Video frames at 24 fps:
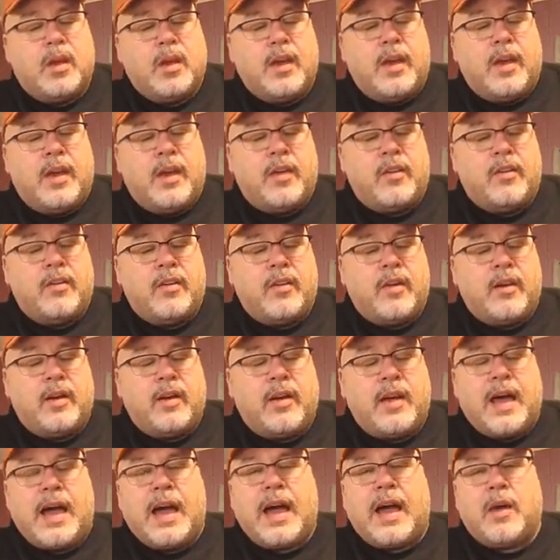And
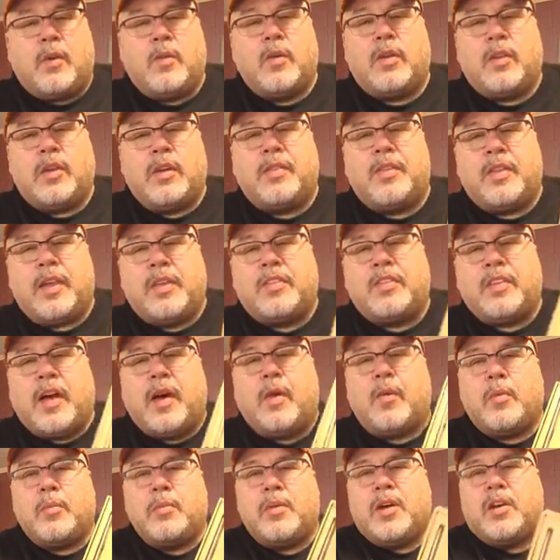I really think
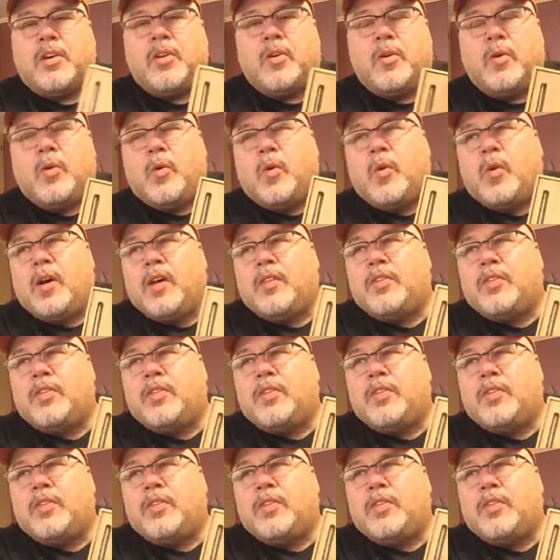that would be cool.